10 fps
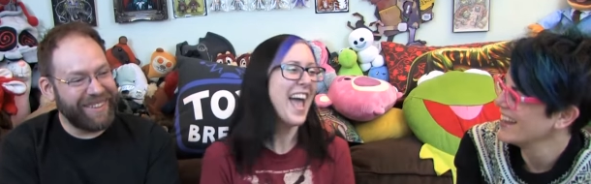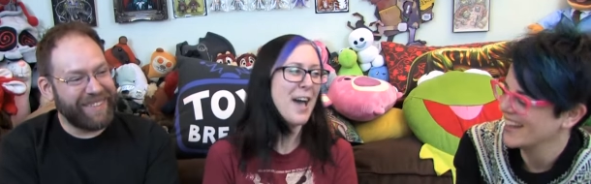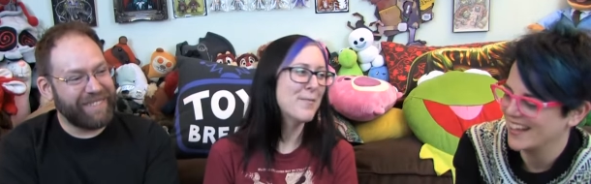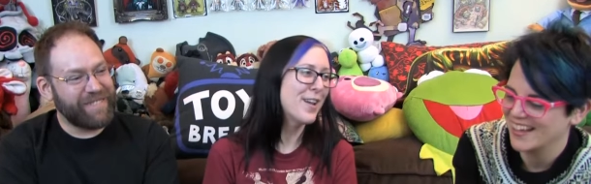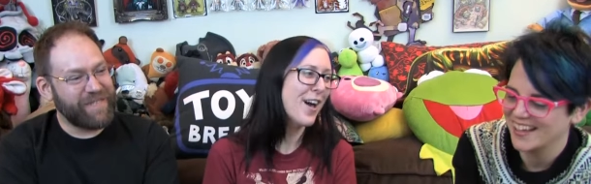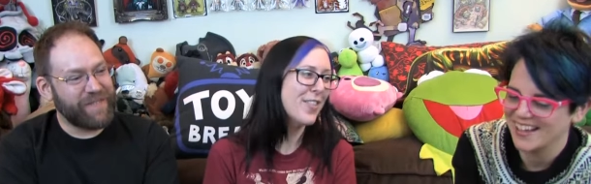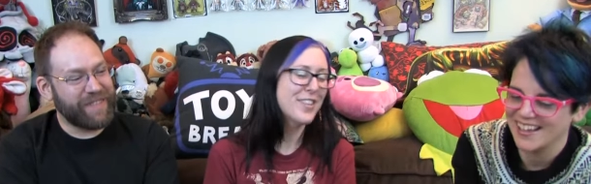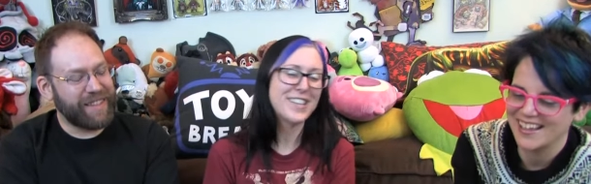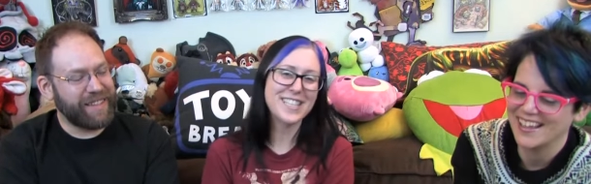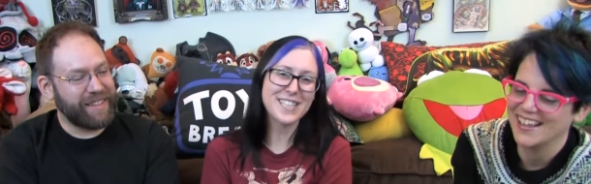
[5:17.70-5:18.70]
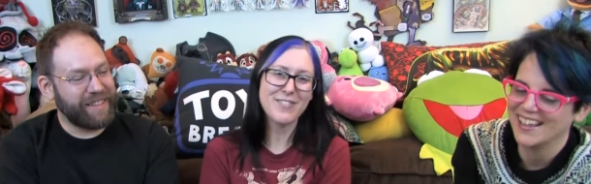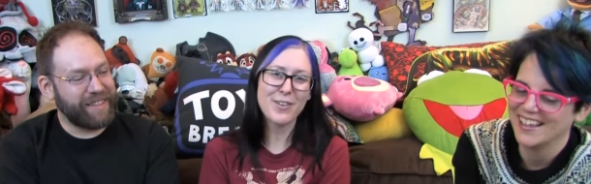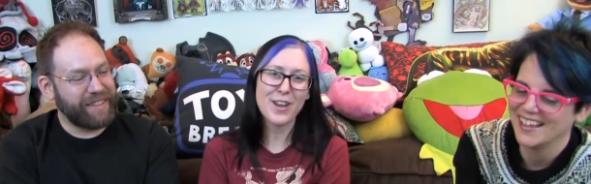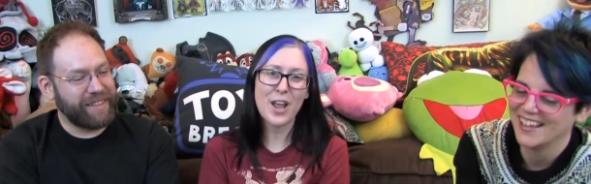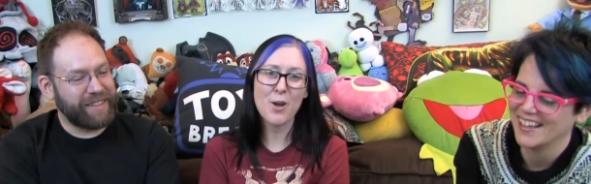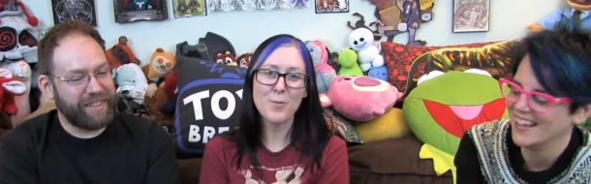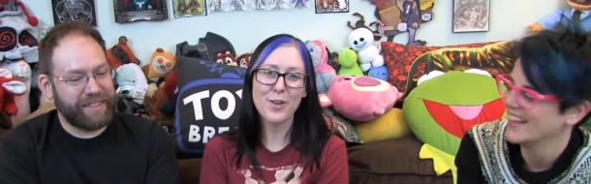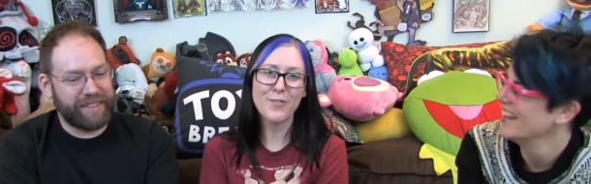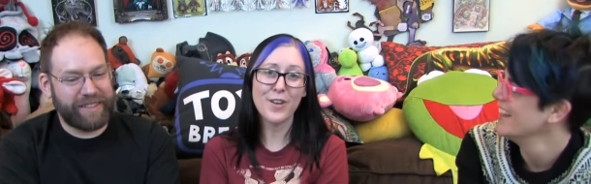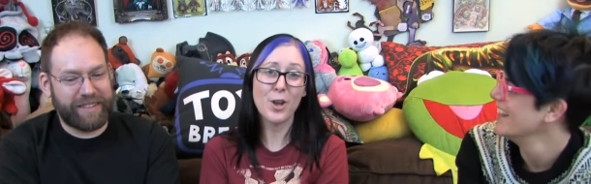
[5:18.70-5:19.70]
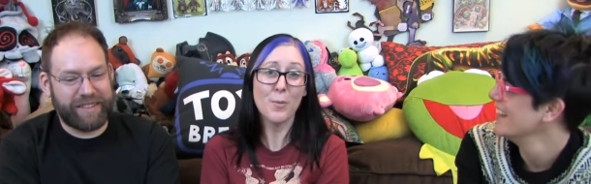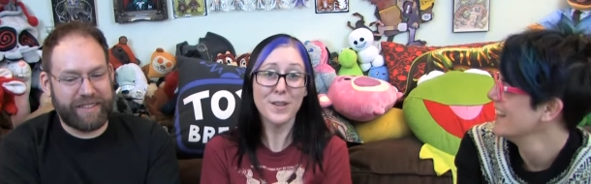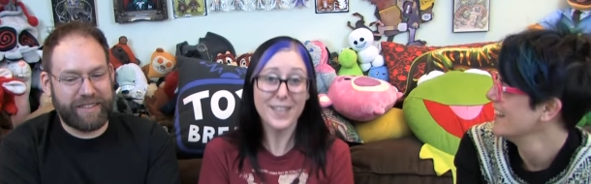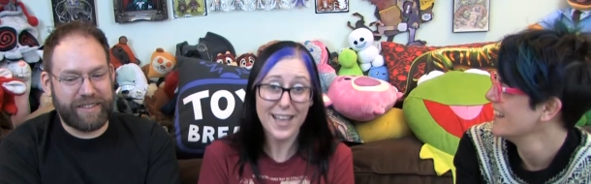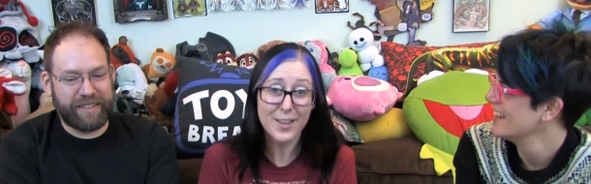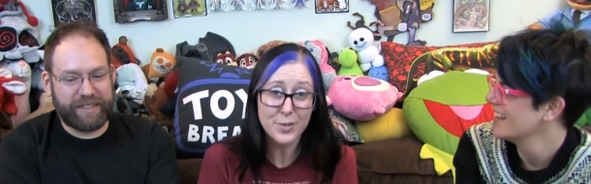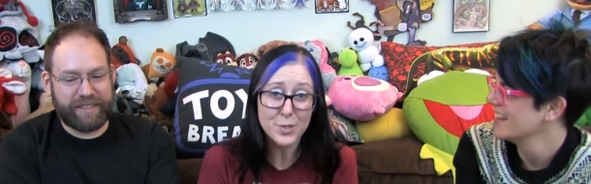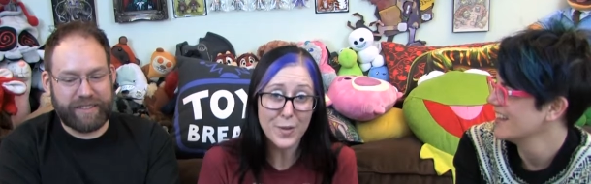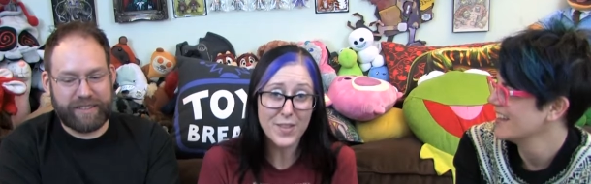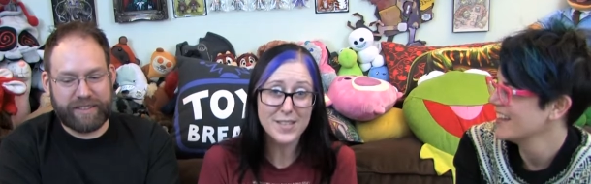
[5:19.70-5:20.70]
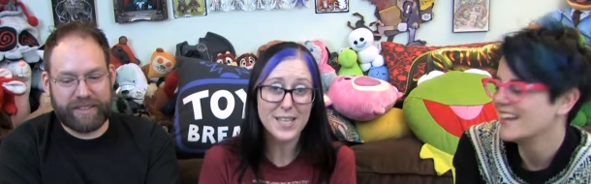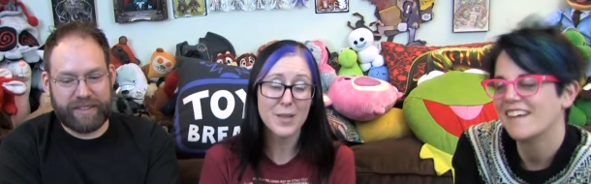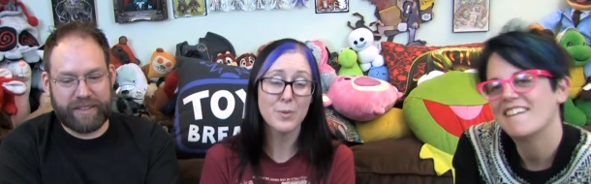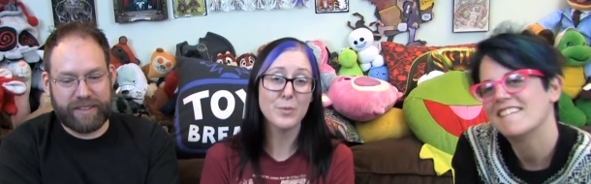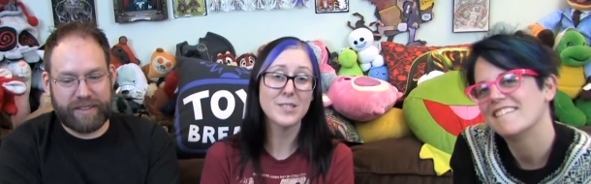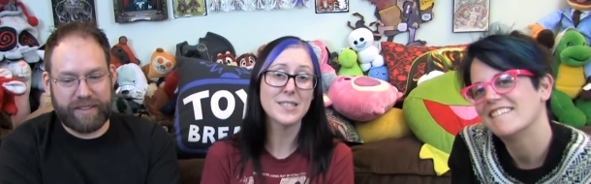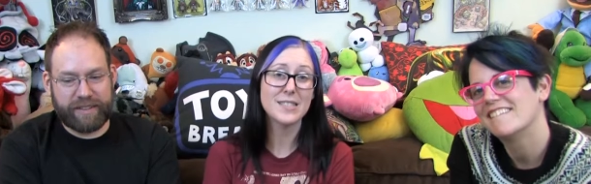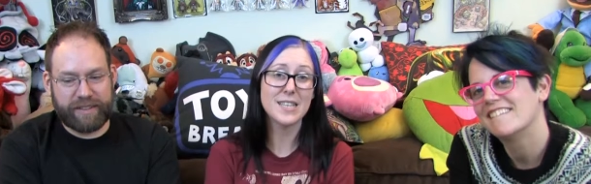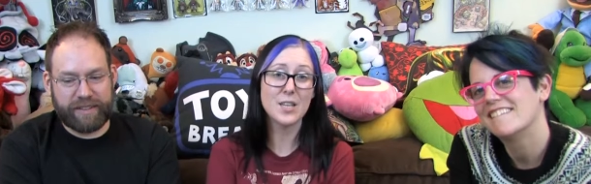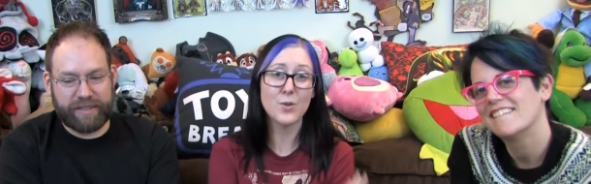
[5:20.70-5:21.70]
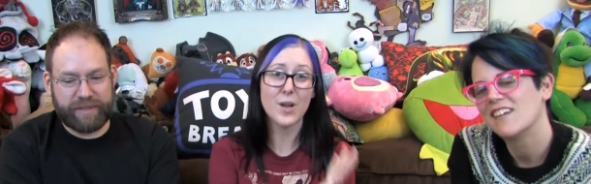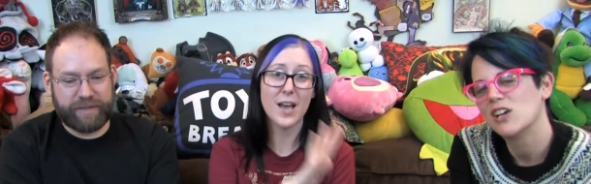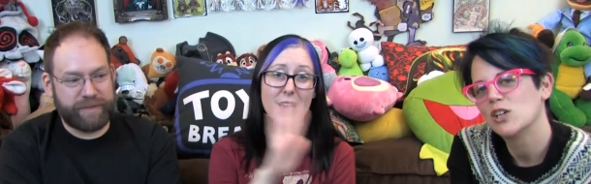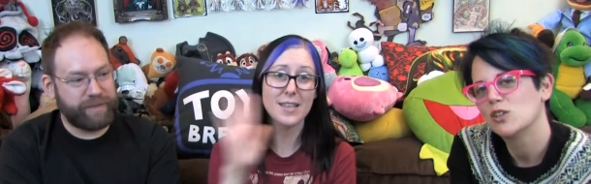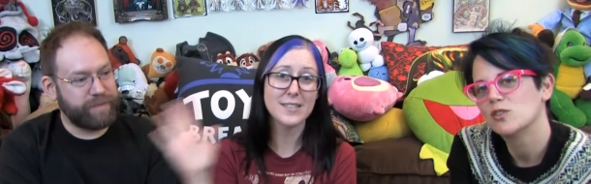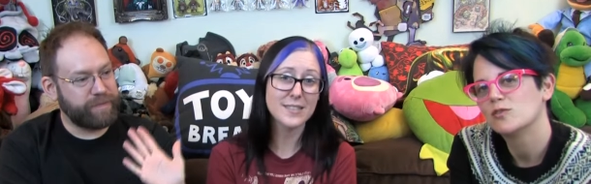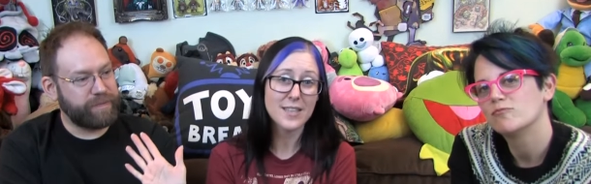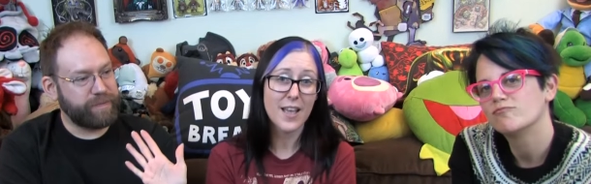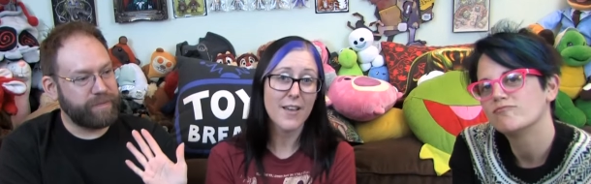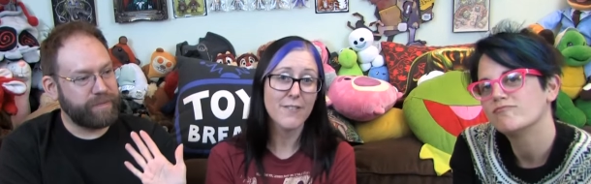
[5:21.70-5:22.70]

Speaker 1: Happy holidays, everyone. I hope you had fun opening the calendars with us, and we will see you guys